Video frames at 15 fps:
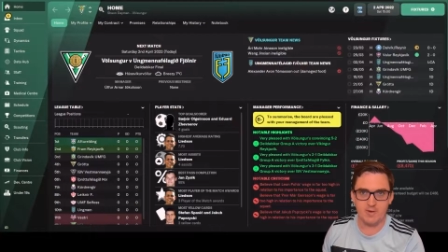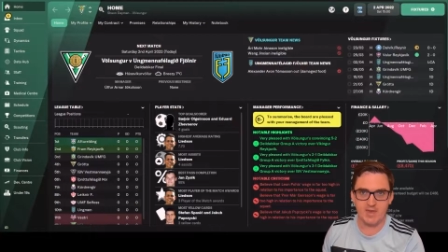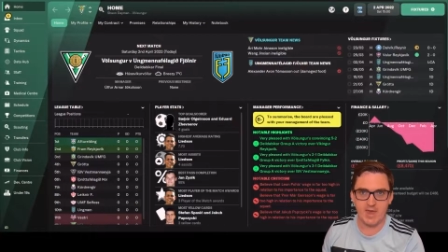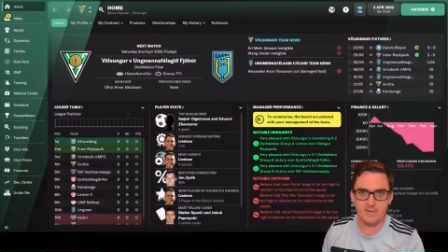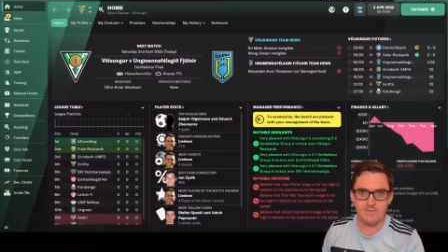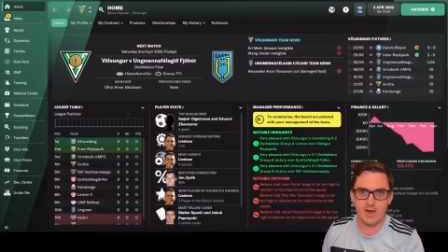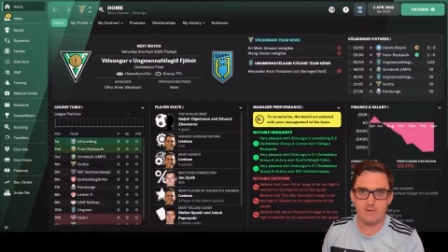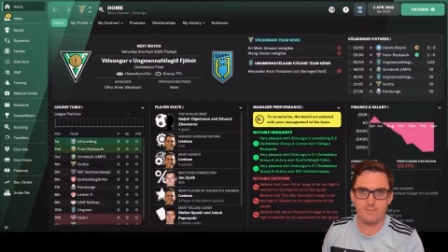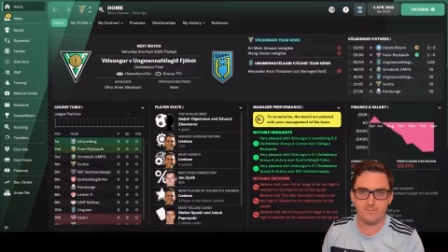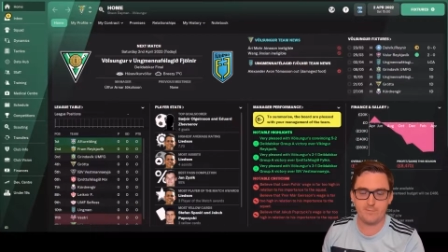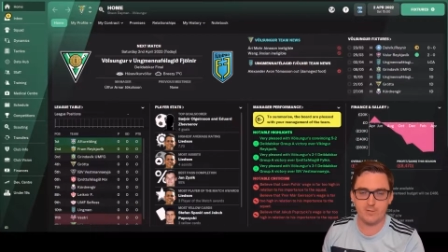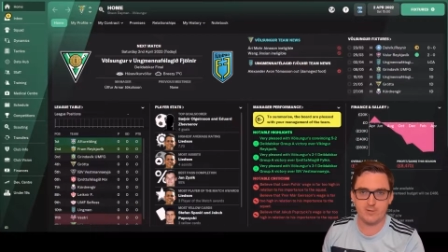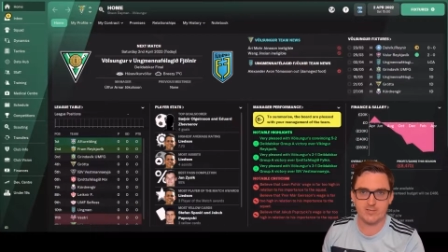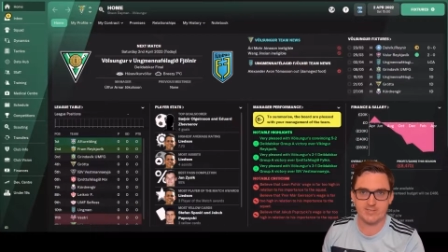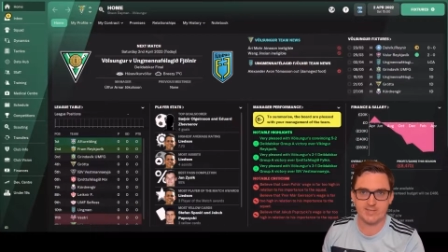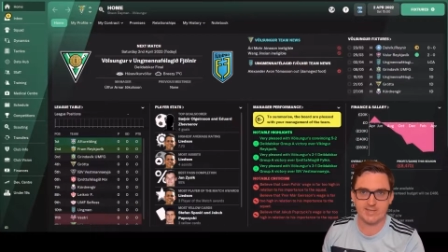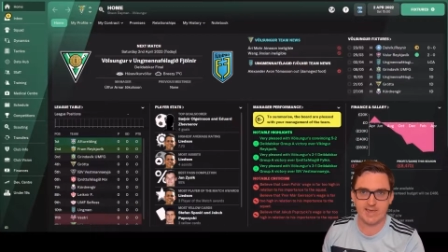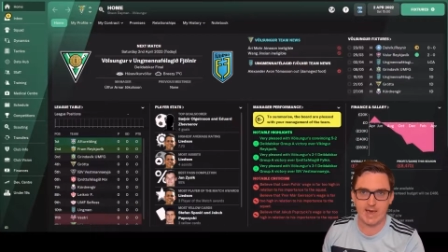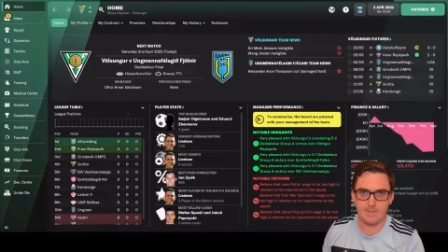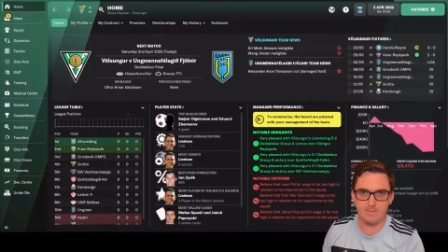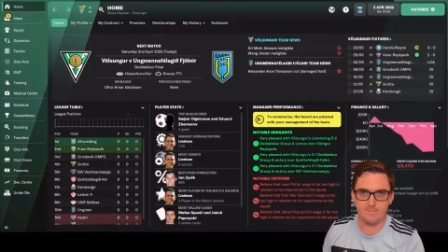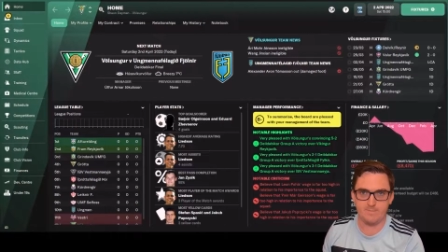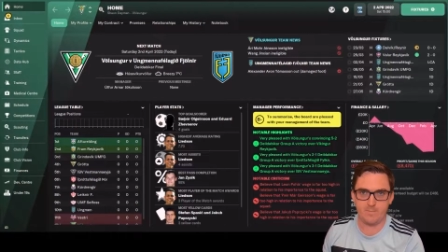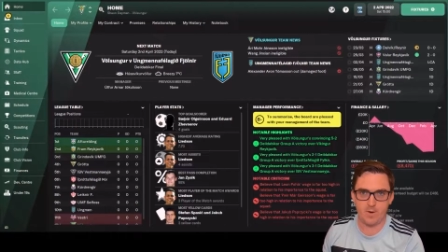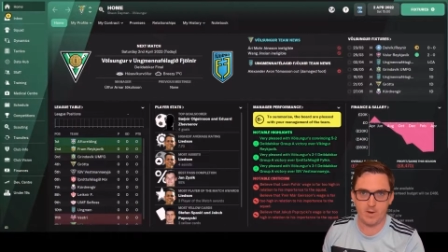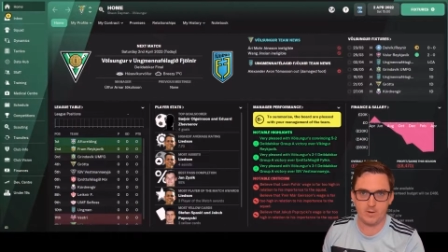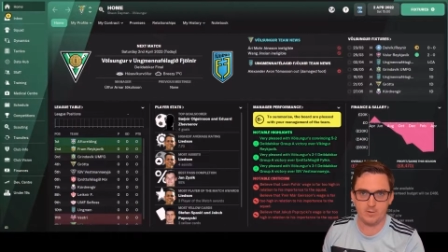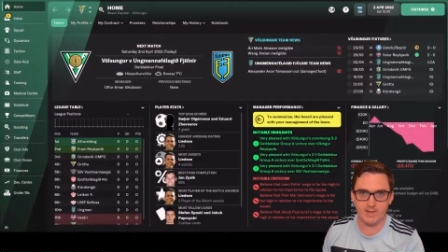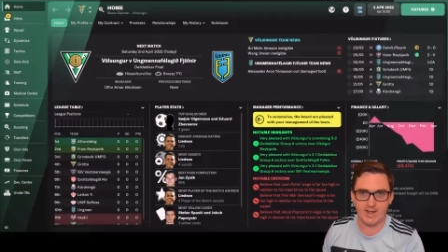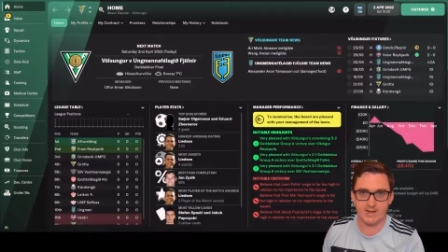we have our first cup
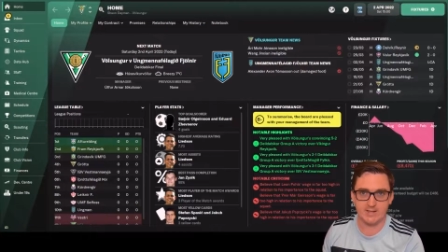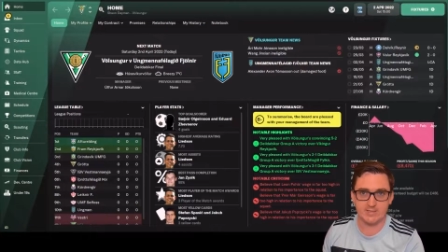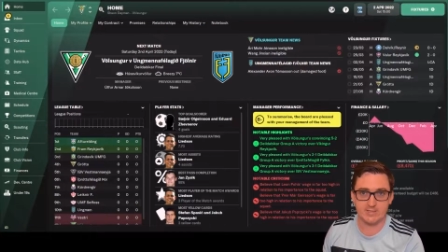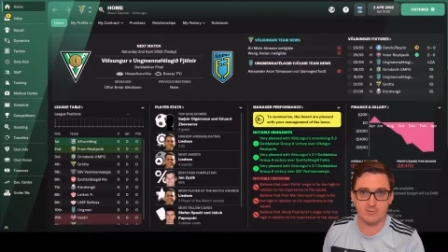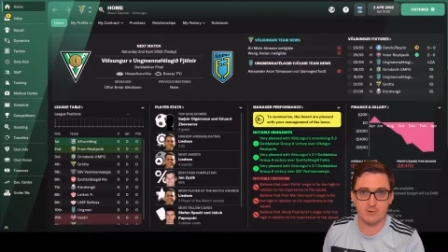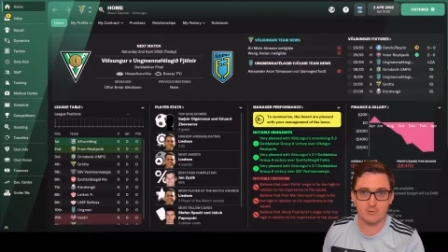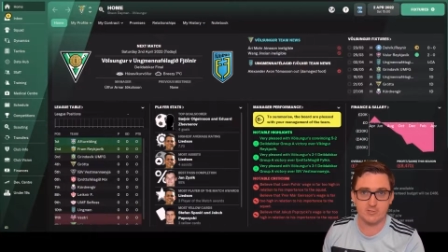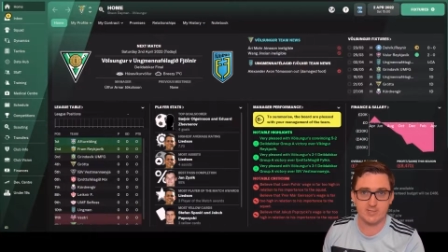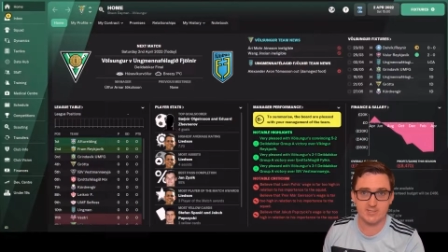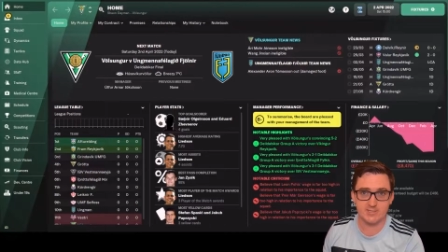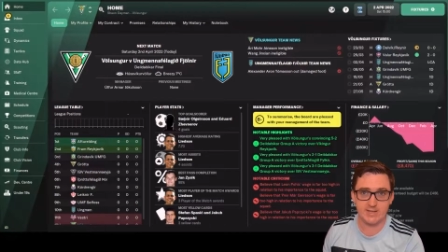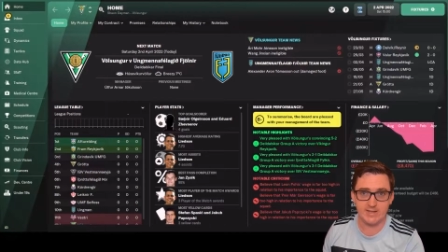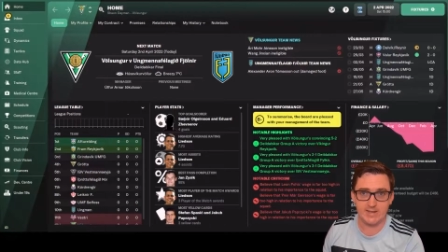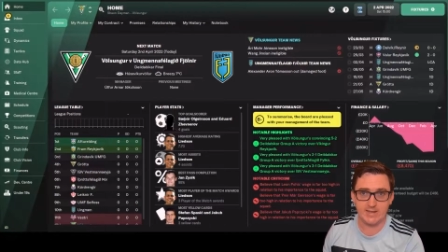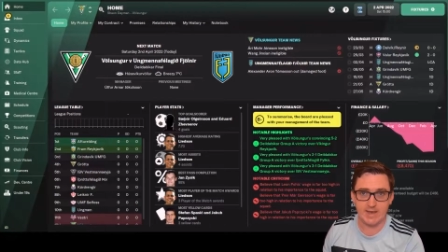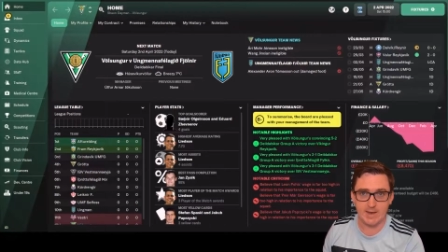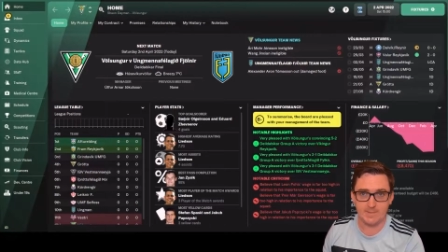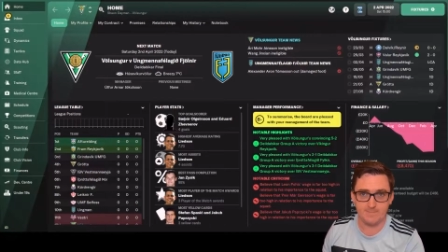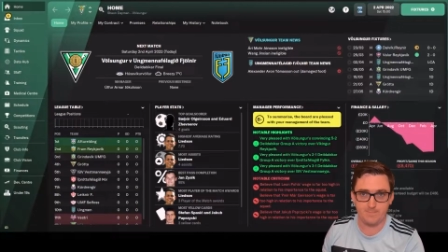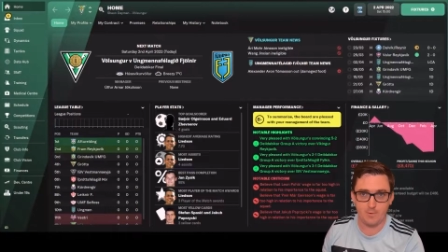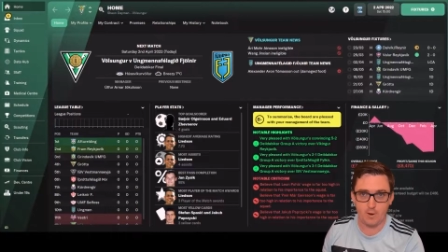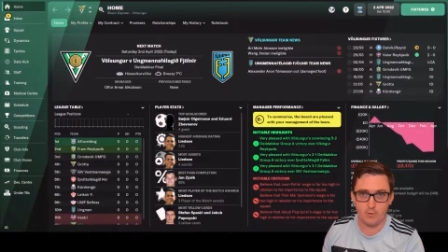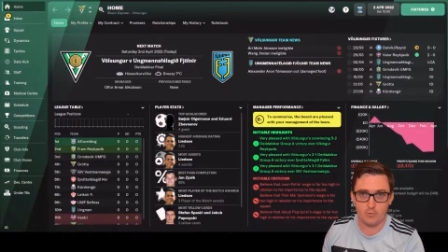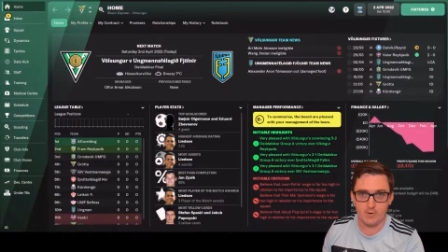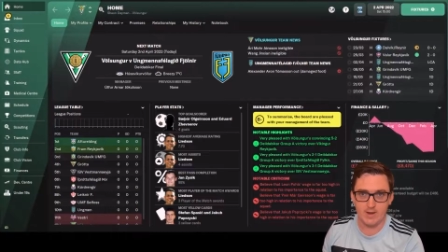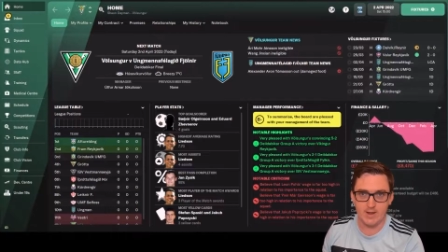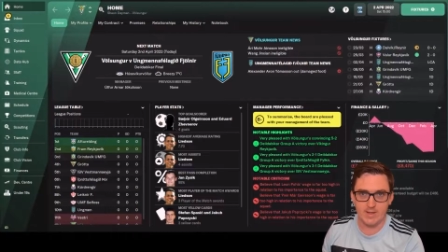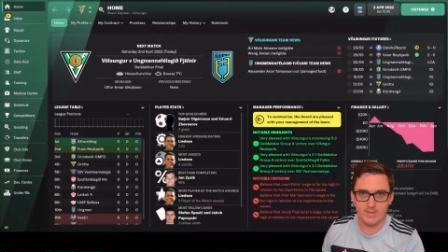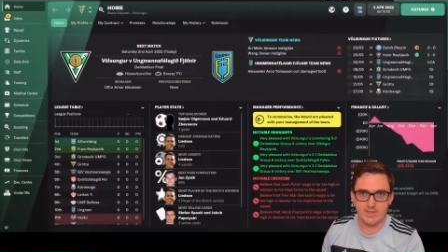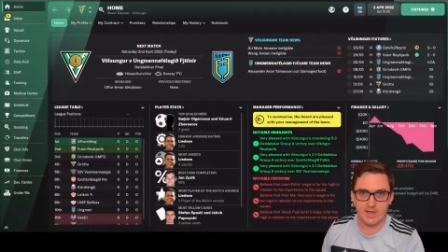final, and it's not just any cup final,